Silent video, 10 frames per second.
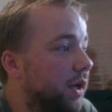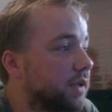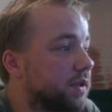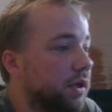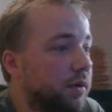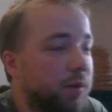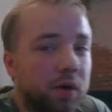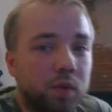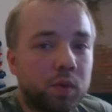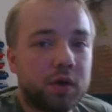let's think
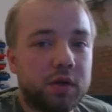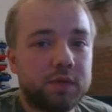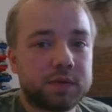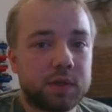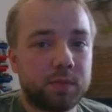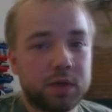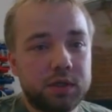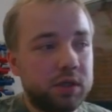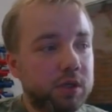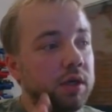about what if
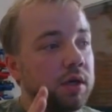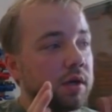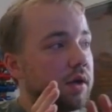somebody